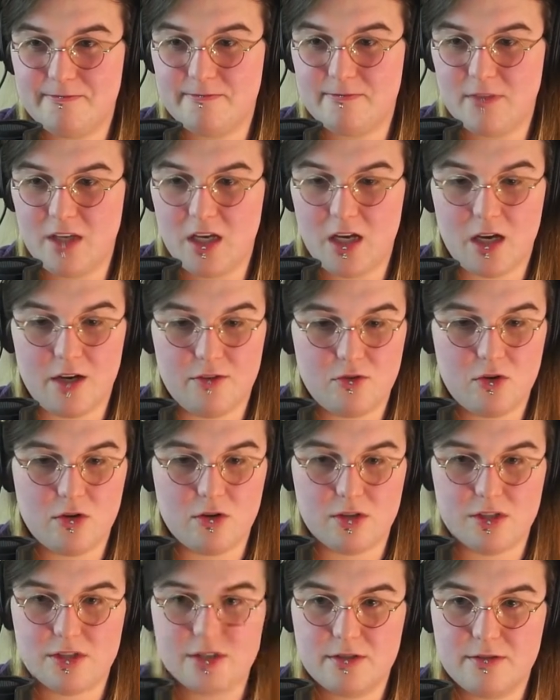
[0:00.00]
Yeah, of
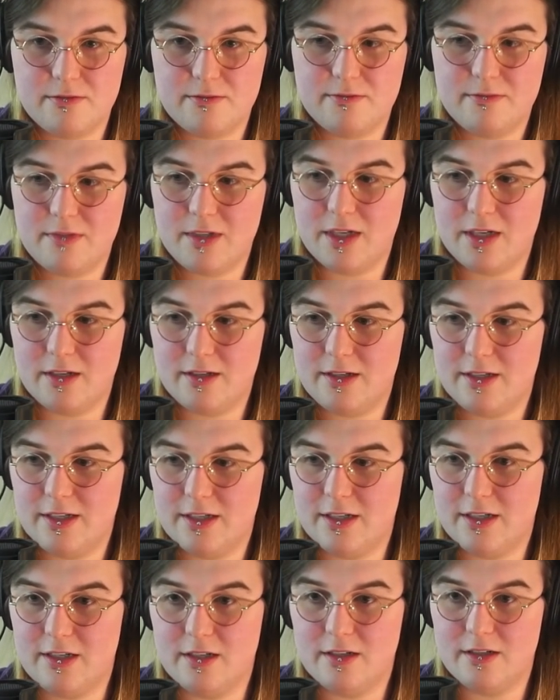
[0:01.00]
course. Yeah.
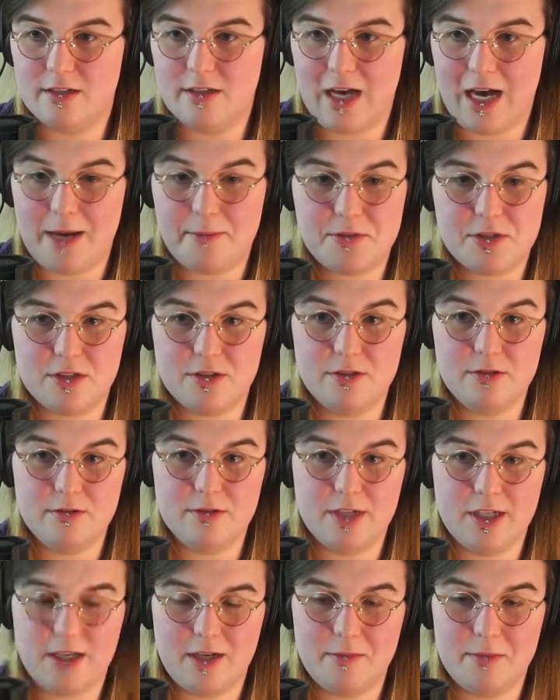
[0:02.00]
Uh,
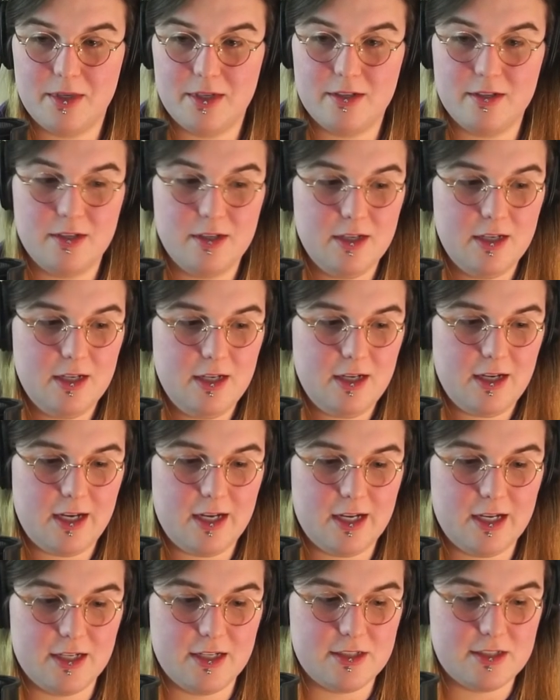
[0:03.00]
absolutely. I mean,
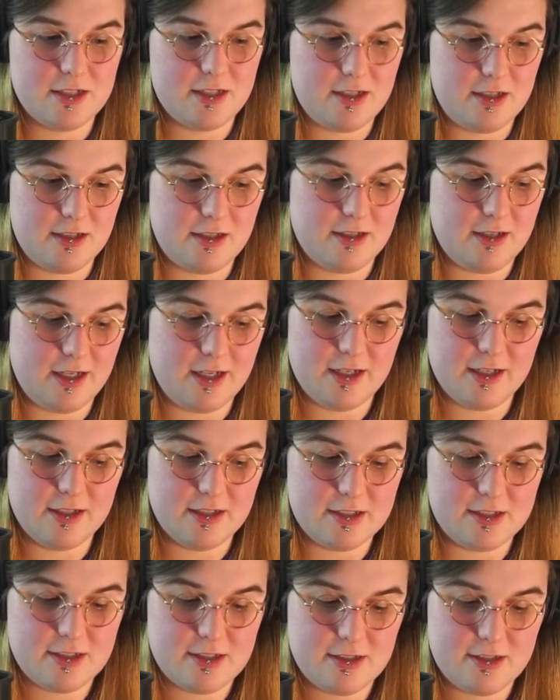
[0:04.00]
and uh,
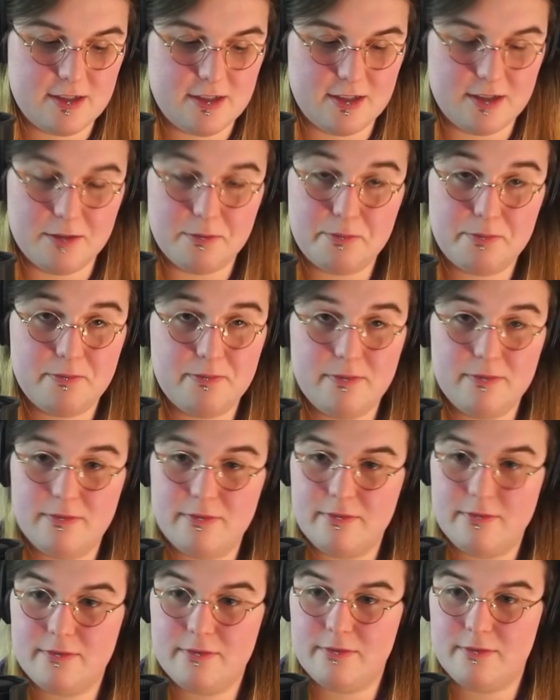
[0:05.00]
and uh,
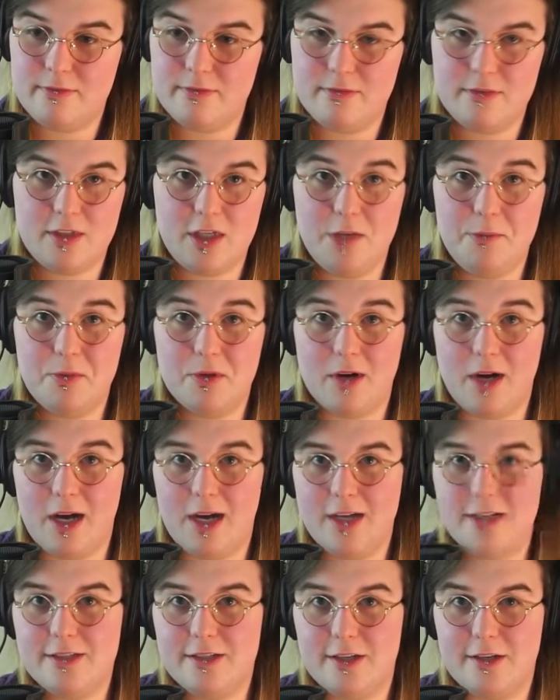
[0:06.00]
keep your
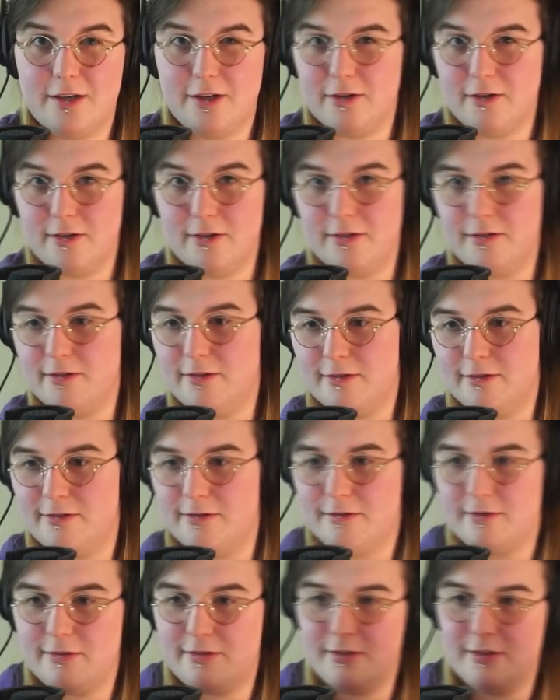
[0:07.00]
eyes and your
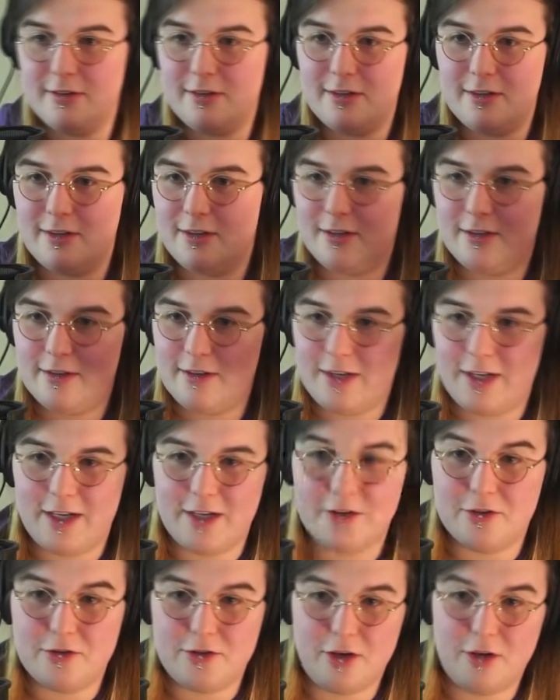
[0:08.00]
and
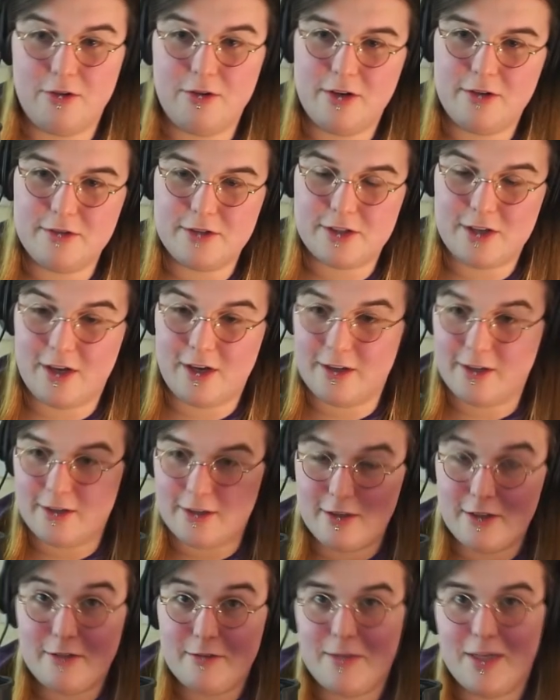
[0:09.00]
your donos on the
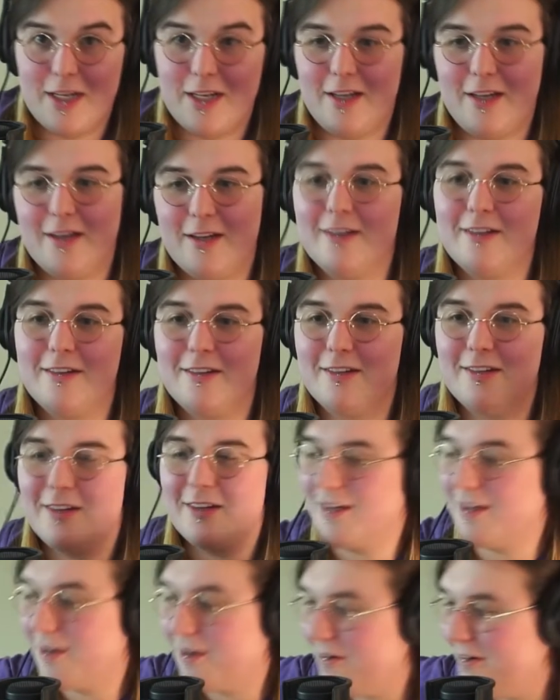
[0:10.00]
good media. There
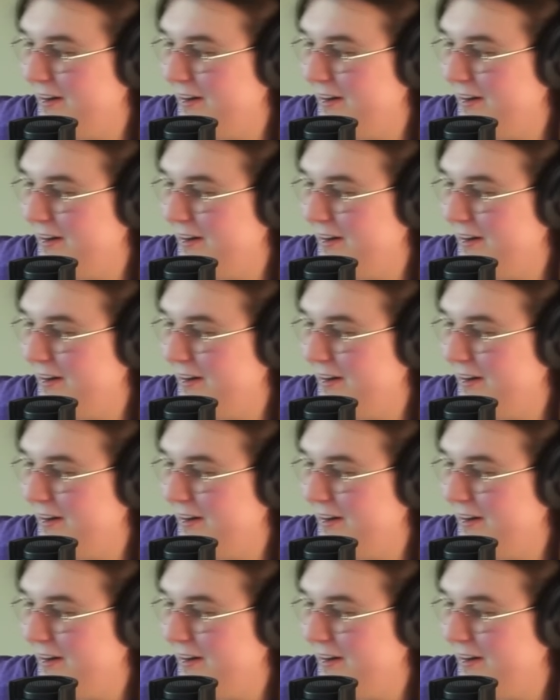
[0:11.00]
you go.